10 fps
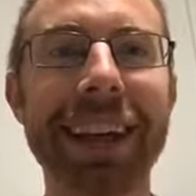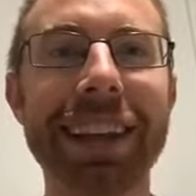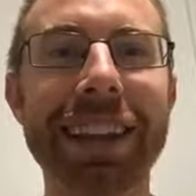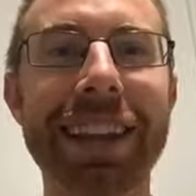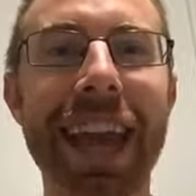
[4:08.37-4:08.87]

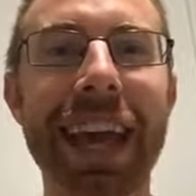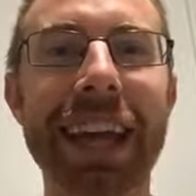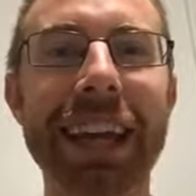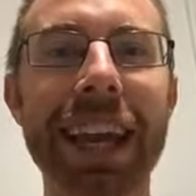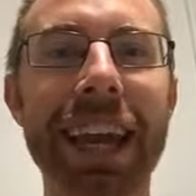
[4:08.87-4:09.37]

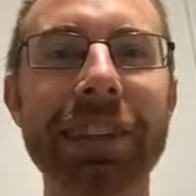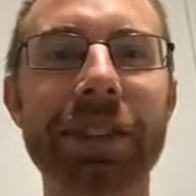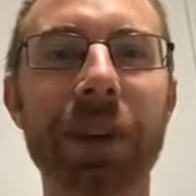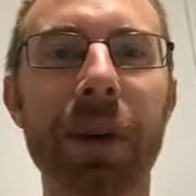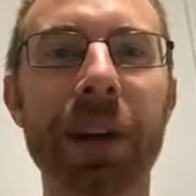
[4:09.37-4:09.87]
then it's
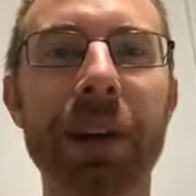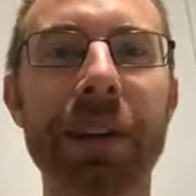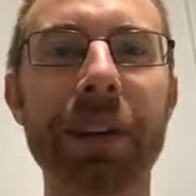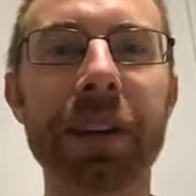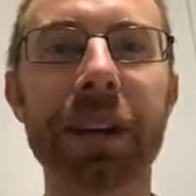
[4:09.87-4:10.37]
going
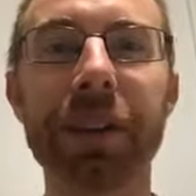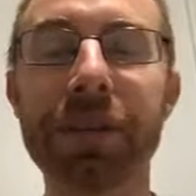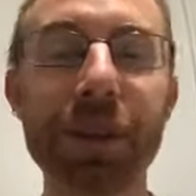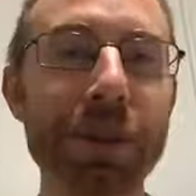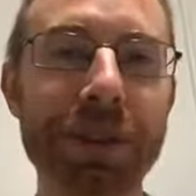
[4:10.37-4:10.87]
to
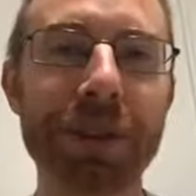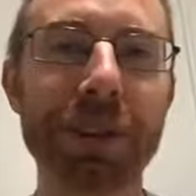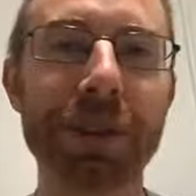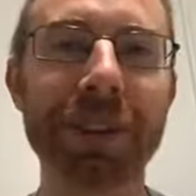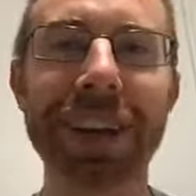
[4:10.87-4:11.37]
confuse
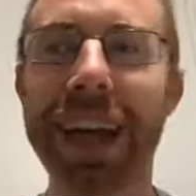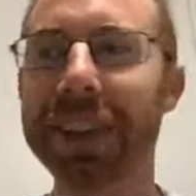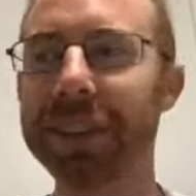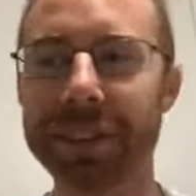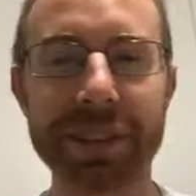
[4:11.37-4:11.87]
you, and
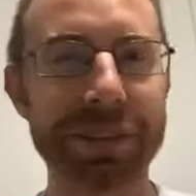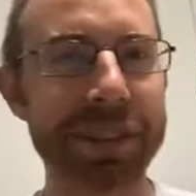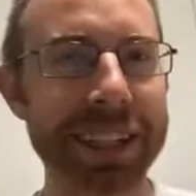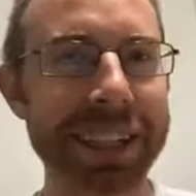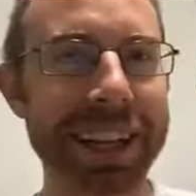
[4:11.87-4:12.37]
there's
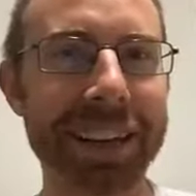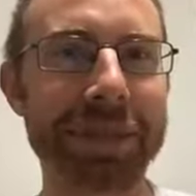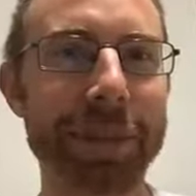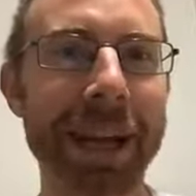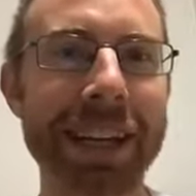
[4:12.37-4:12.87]
conflicting
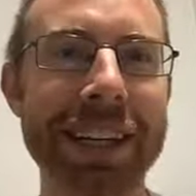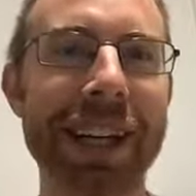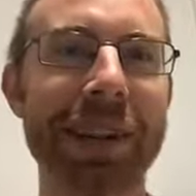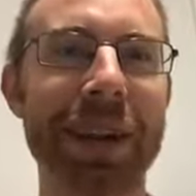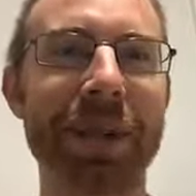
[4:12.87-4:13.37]
information,
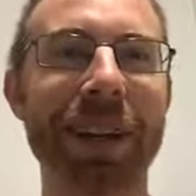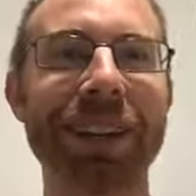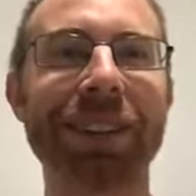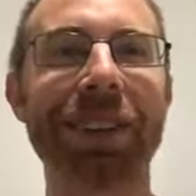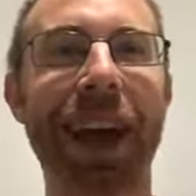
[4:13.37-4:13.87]
and then
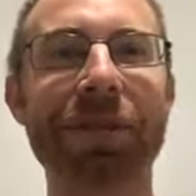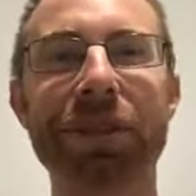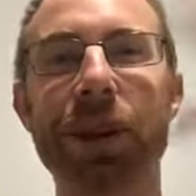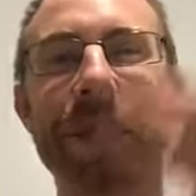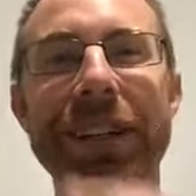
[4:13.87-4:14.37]
when you have
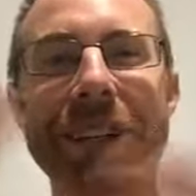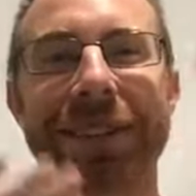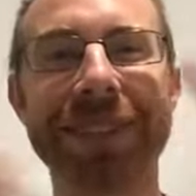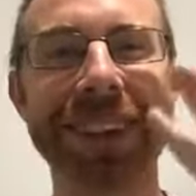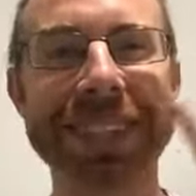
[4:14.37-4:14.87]
so much
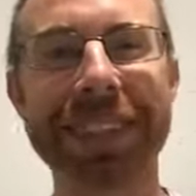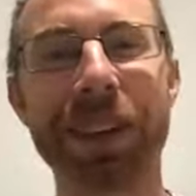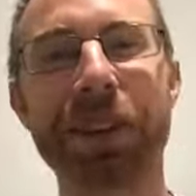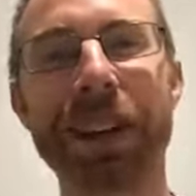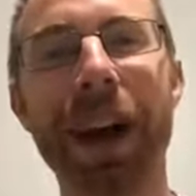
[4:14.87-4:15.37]
information
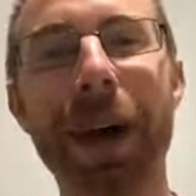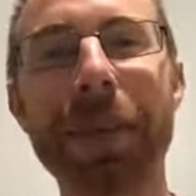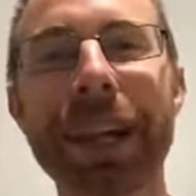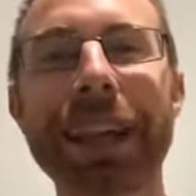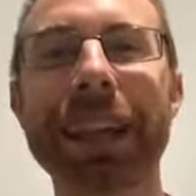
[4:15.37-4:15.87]
loaded up,
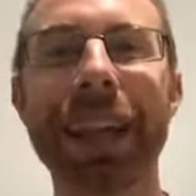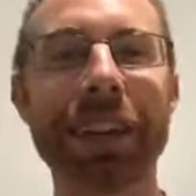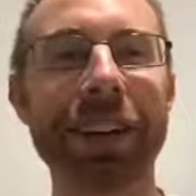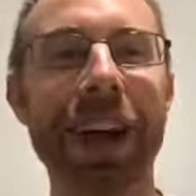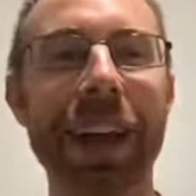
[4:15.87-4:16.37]
then
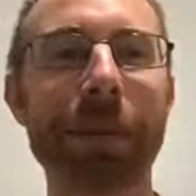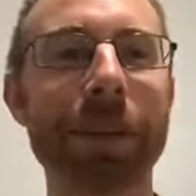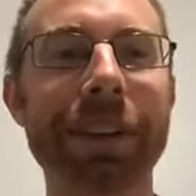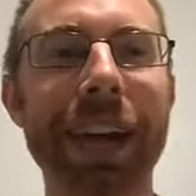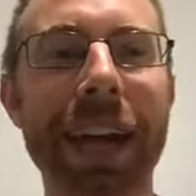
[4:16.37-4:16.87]
you're not able
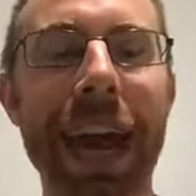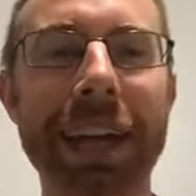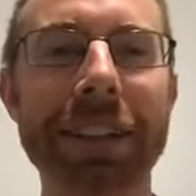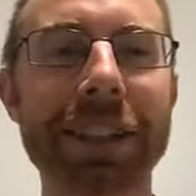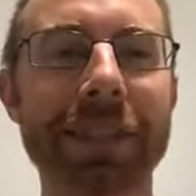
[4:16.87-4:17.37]
to take
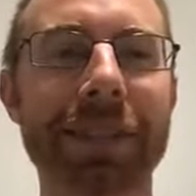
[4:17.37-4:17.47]
action.